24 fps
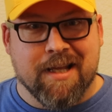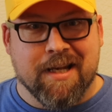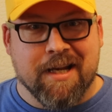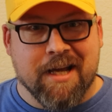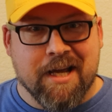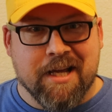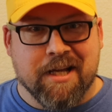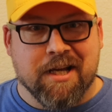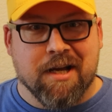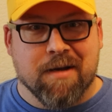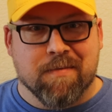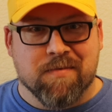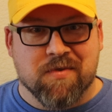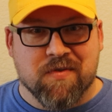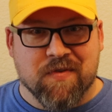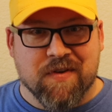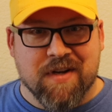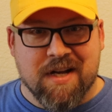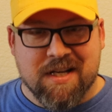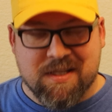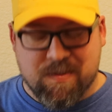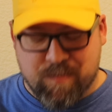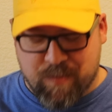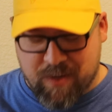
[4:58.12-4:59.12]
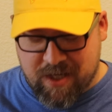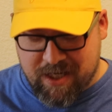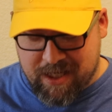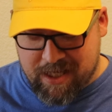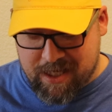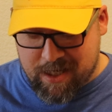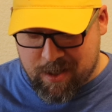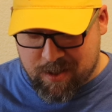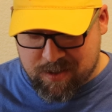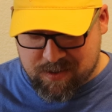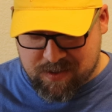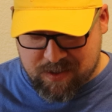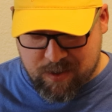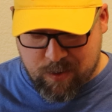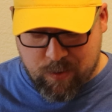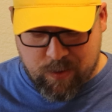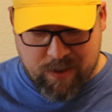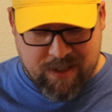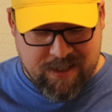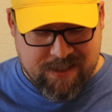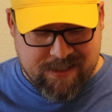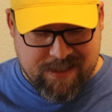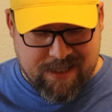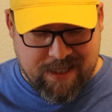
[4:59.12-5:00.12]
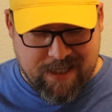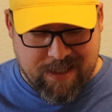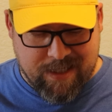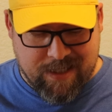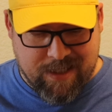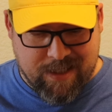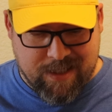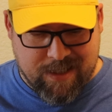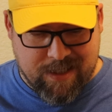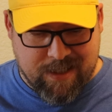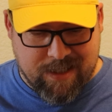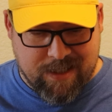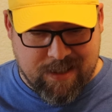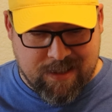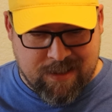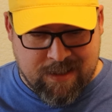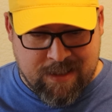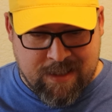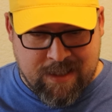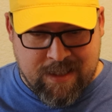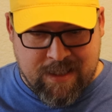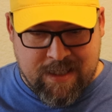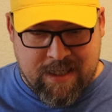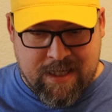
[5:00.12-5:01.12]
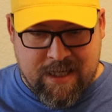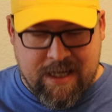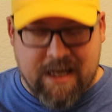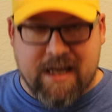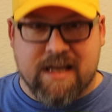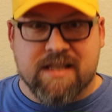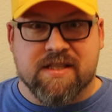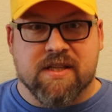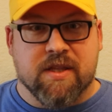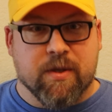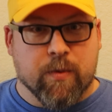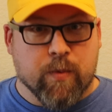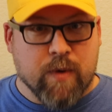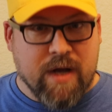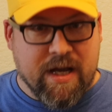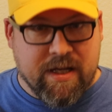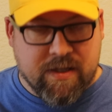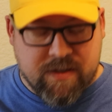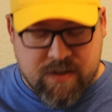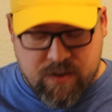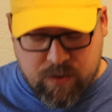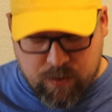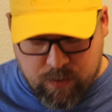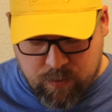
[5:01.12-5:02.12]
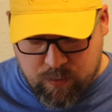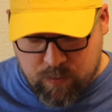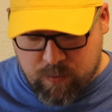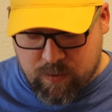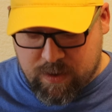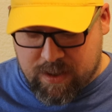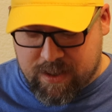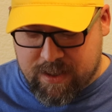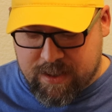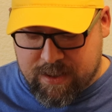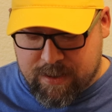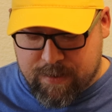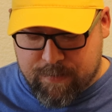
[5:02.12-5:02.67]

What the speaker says: The Night Comes for Us, but he also is in he's in The Raid 2.